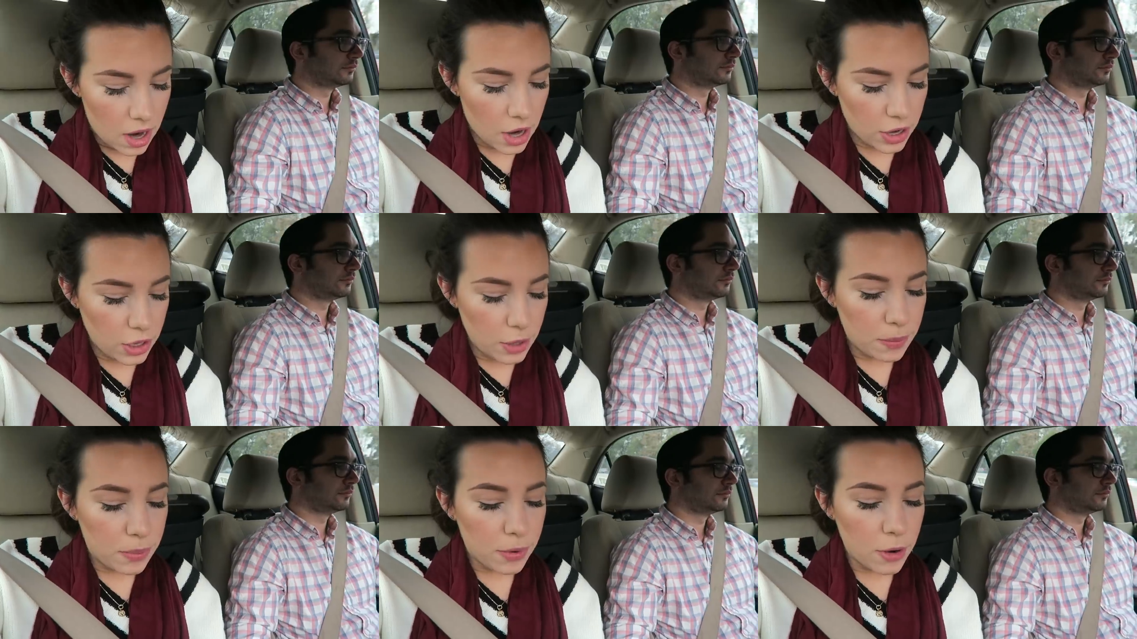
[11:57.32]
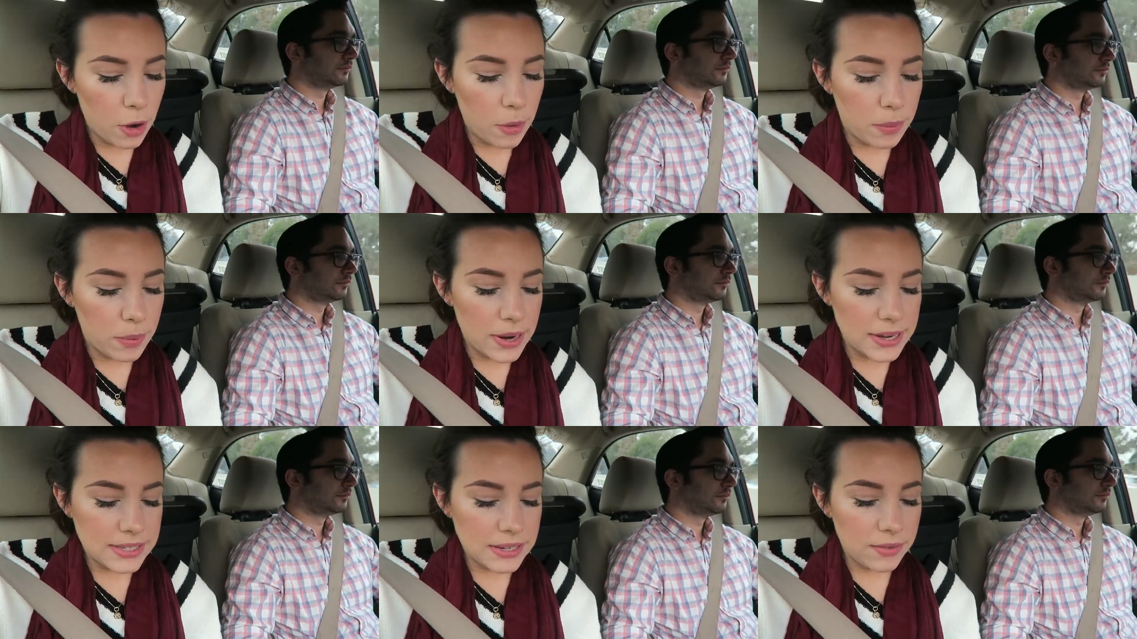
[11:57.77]
Speaker 1: Are you
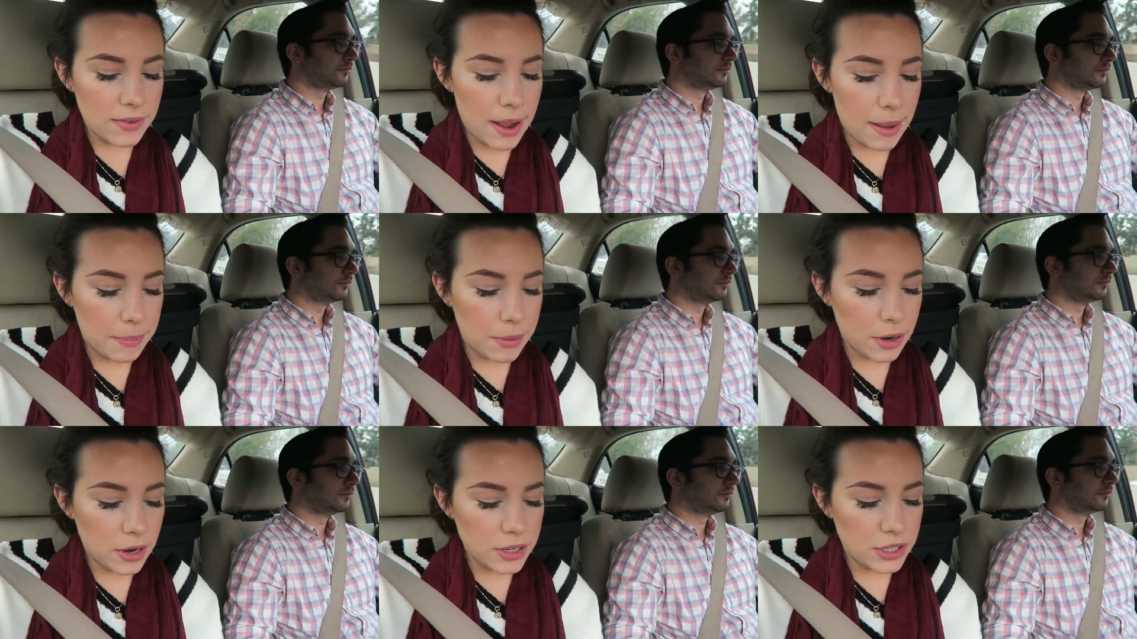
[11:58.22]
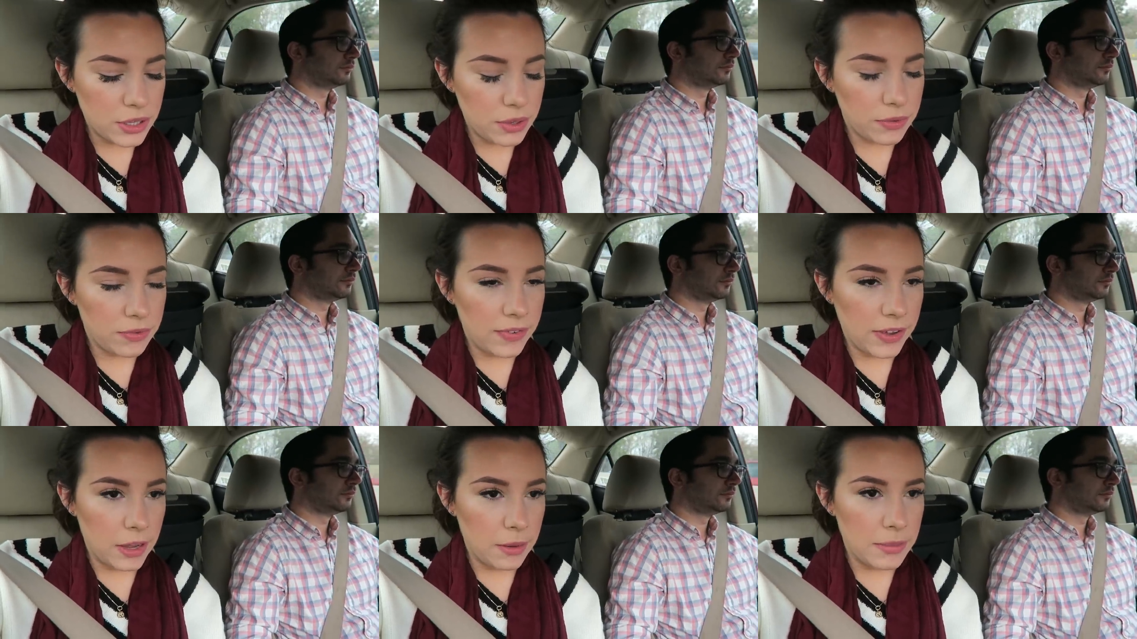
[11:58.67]
pro present wrapper, or
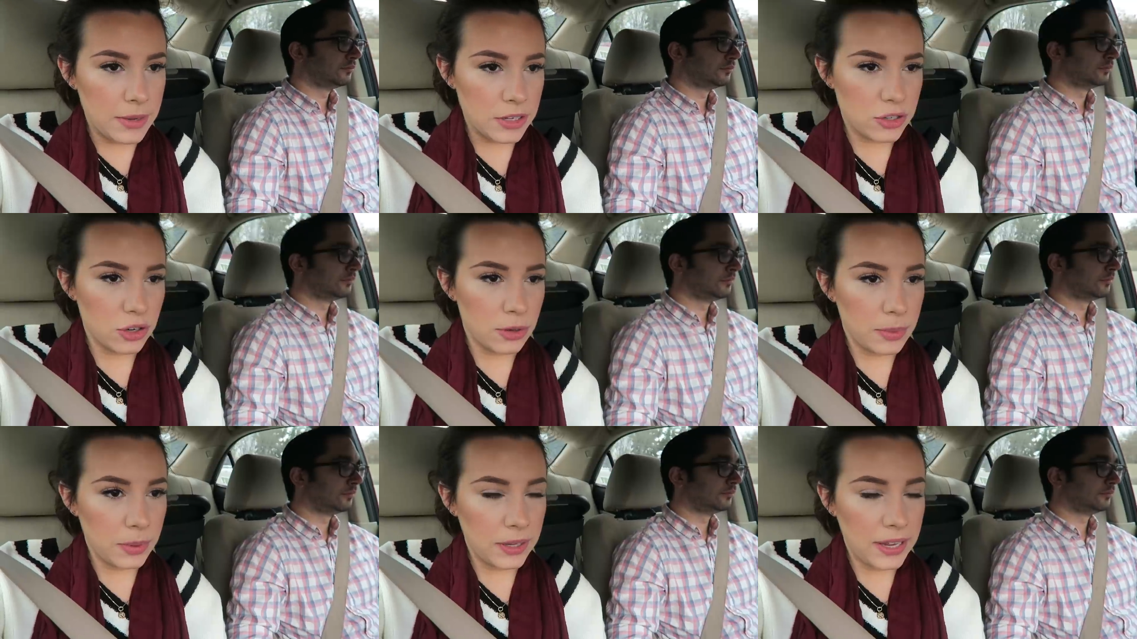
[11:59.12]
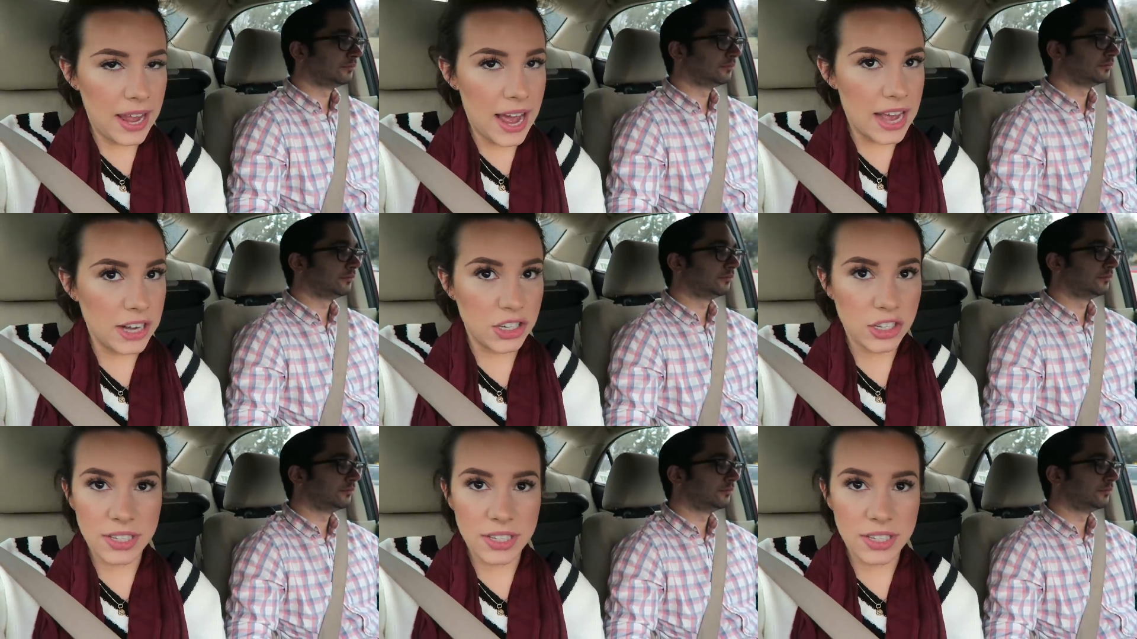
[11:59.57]
do you fail miserably?